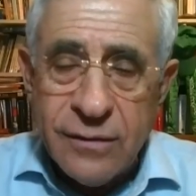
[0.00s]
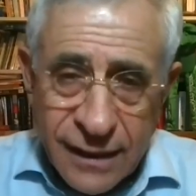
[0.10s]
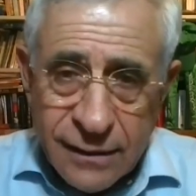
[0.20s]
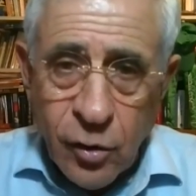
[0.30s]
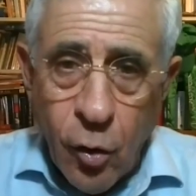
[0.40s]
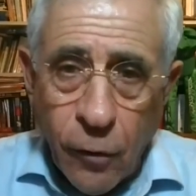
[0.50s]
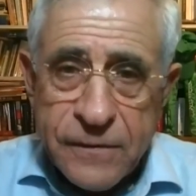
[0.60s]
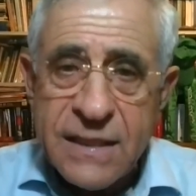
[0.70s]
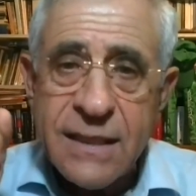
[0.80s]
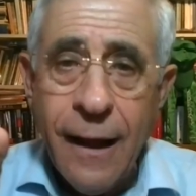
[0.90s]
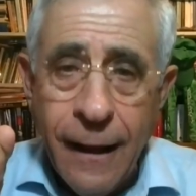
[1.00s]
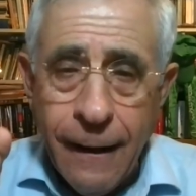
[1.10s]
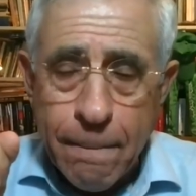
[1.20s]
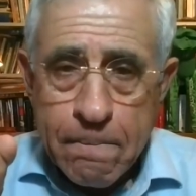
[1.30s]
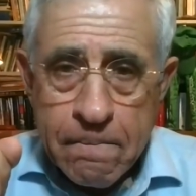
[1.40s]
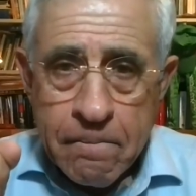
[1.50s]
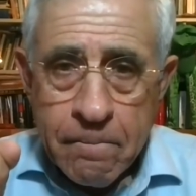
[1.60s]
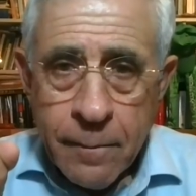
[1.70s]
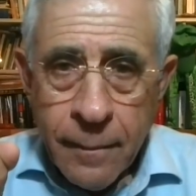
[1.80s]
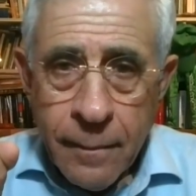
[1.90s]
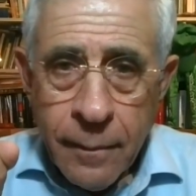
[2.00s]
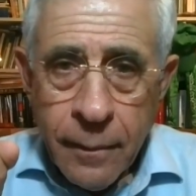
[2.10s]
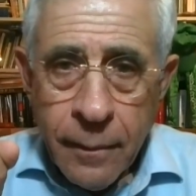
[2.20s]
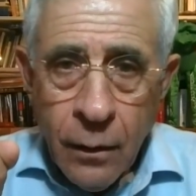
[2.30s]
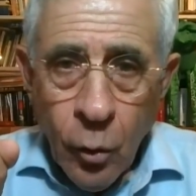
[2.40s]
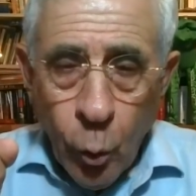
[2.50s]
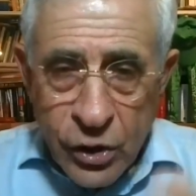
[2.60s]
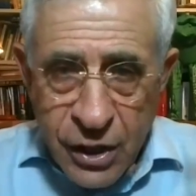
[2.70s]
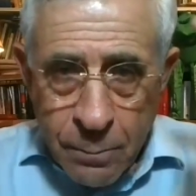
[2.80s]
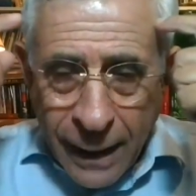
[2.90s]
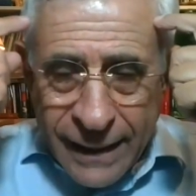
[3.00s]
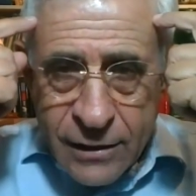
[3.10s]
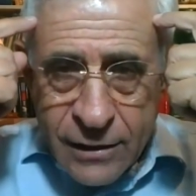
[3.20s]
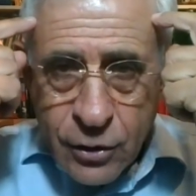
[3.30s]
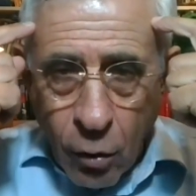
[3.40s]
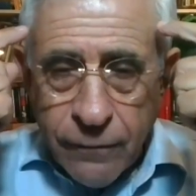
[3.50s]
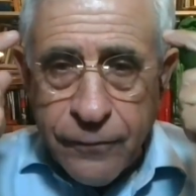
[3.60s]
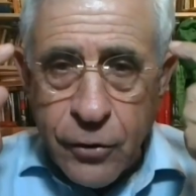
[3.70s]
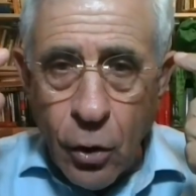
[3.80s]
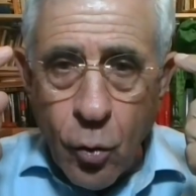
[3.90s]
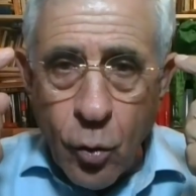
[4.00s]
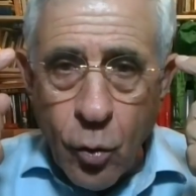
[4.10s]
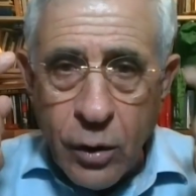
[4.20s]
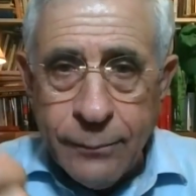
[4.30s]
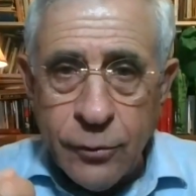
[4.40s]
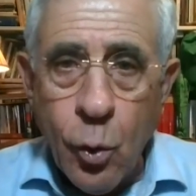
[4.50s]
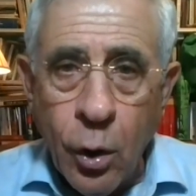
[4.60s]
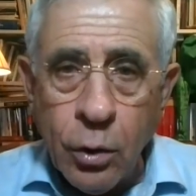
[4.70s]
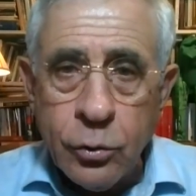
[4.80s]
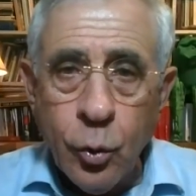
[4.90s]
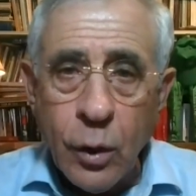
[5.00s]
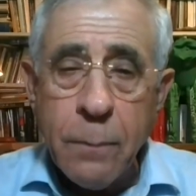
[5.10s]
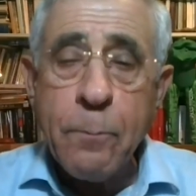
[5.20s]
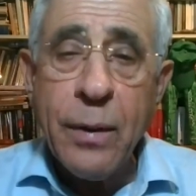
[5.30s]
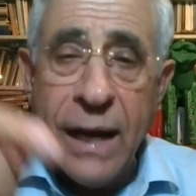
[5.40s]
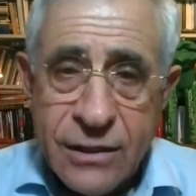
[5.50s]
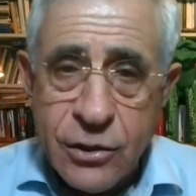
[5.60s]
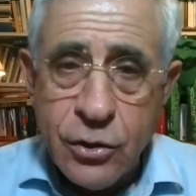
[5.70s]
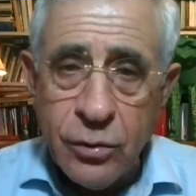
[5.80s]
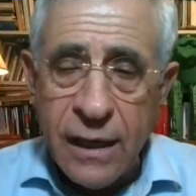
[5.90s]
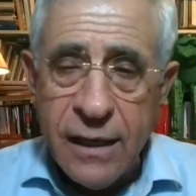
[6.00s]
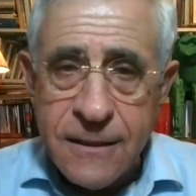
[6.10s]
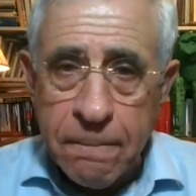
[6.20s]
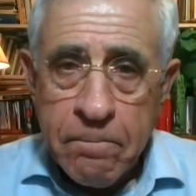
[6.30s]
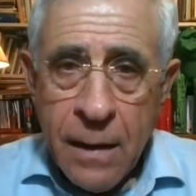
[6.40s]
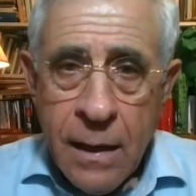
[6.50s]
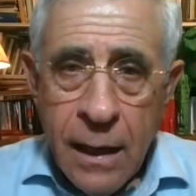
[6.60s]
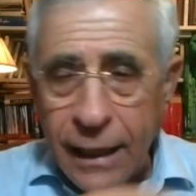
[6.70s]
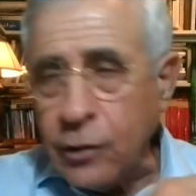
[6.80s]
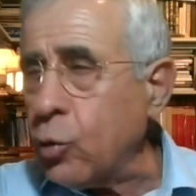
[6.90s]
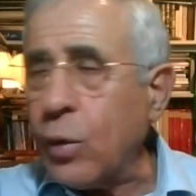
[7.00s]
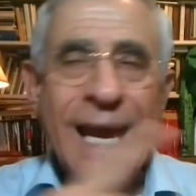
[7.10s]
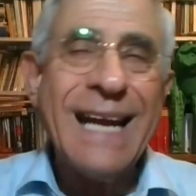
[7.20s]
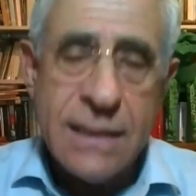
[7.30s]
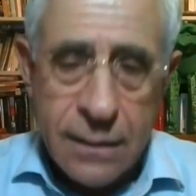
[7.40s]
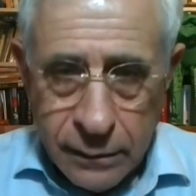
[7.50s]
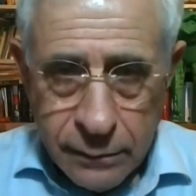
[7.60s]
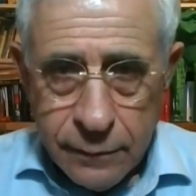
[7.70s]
d'etre of Islam, which by its own view came to the world to replace Judaism and to cancel it.